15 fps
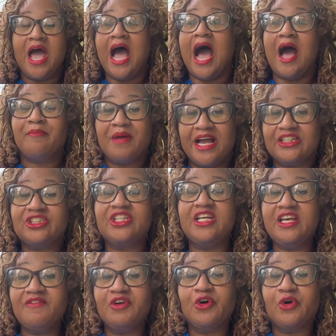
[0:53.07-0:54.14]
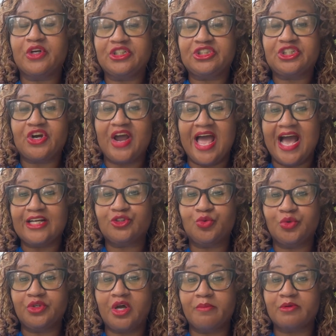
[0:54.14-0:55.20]
I'm actually even going to share
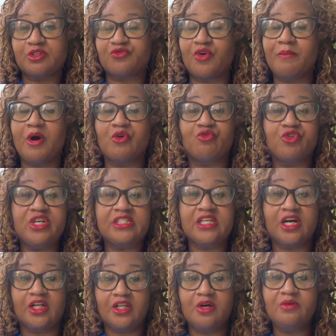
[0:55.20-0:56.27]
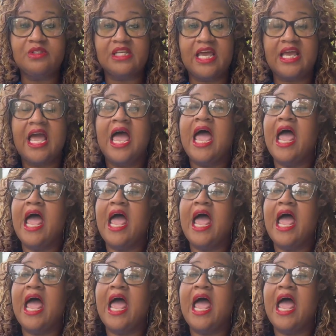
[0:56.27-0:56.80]
actual numbers from a recent closing,